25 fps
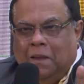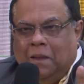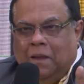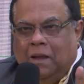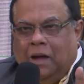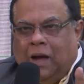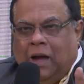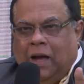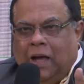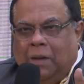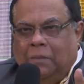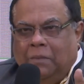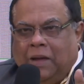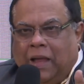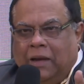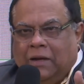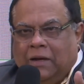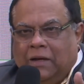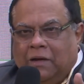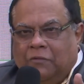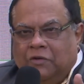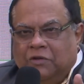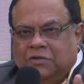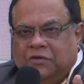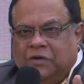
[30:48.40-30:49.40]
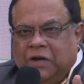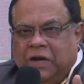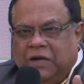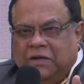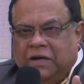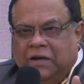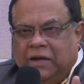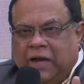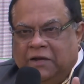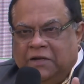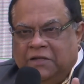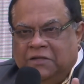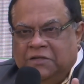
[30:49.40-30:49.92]
IIM Calcutta was created
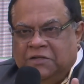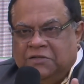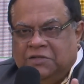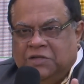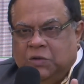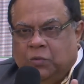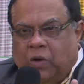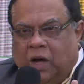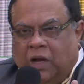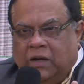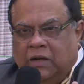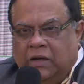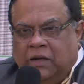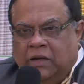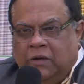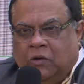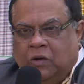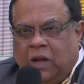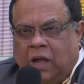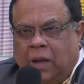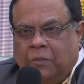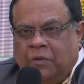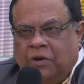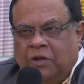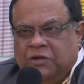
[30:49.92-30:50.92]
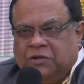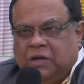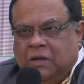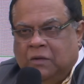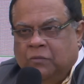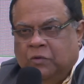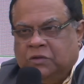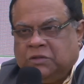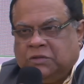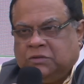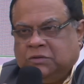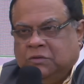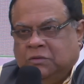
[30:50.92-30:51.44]
in 1961 in
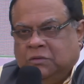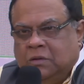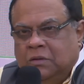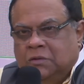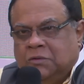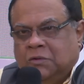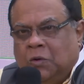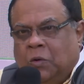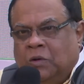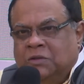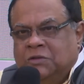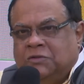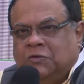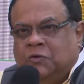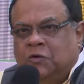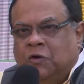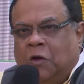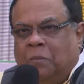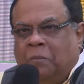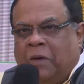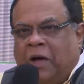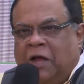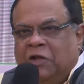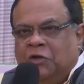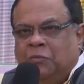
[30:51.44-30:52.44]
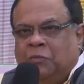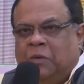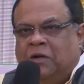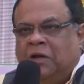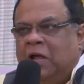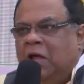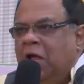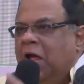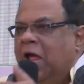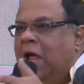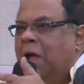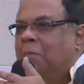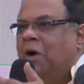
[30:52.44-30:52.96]
collaboration with Sloan School of Management,
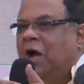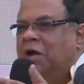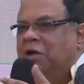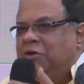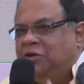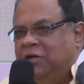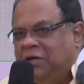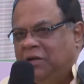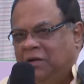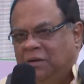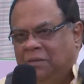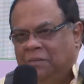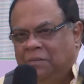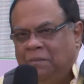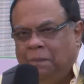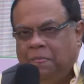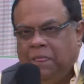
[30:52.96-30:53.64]
MIT.